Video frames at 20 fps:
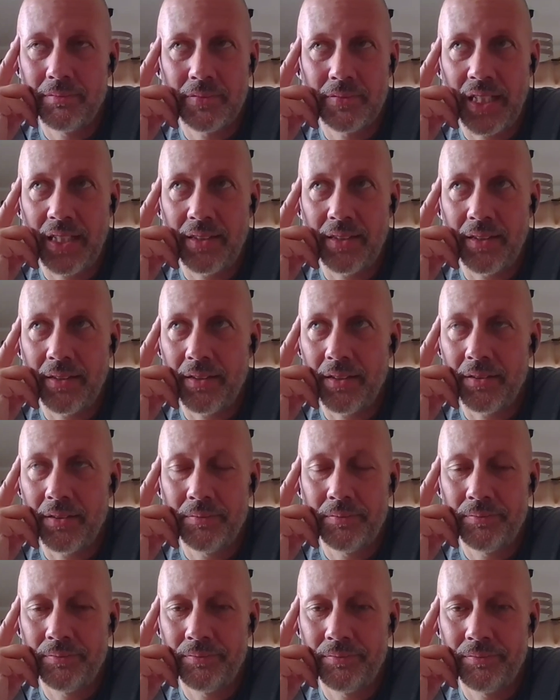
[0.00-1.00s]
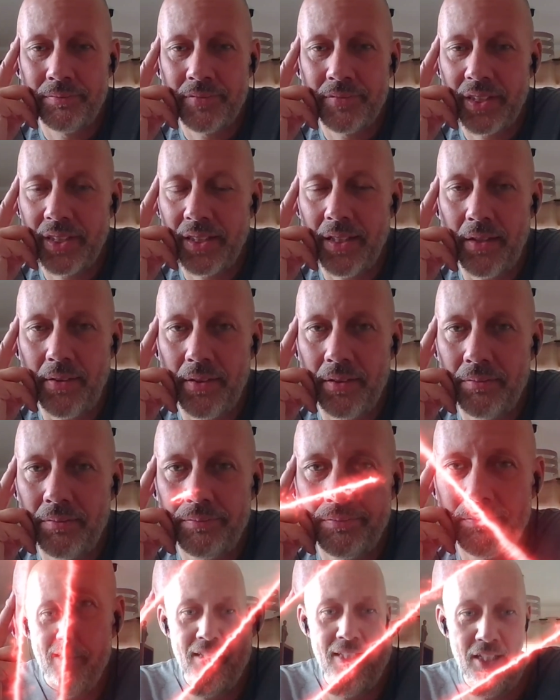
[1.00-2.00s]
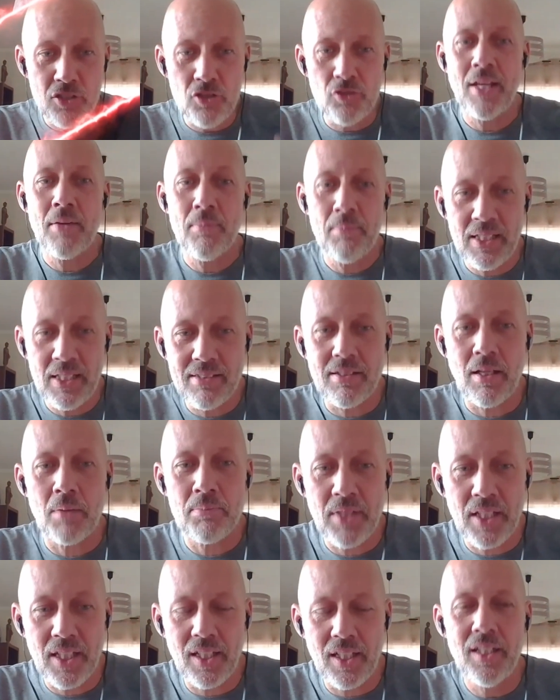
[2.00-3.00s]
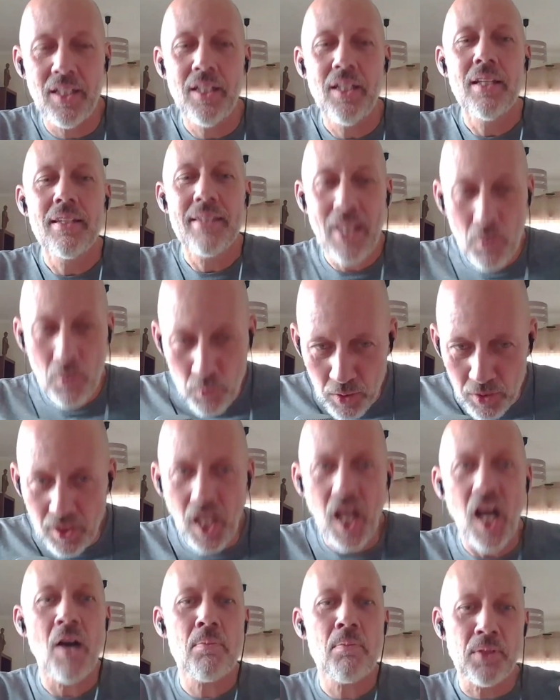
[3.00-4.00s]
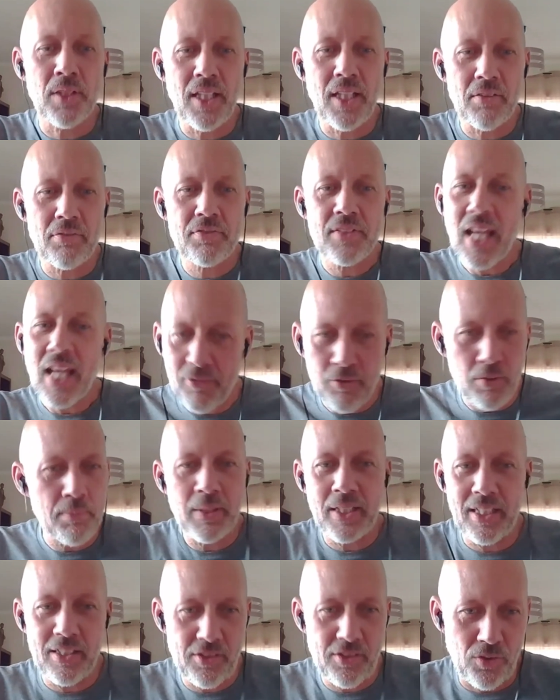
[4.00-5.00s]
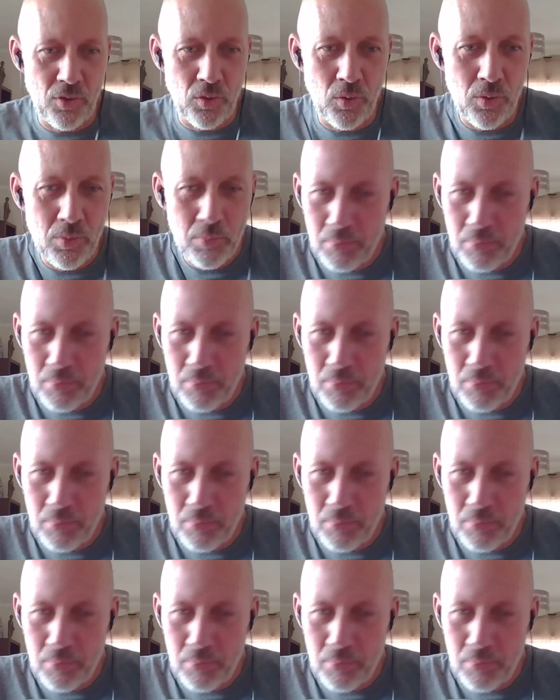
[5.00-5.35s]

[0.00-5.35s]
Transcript: Got nothing. Can you give me something that will uplift everybody's soul,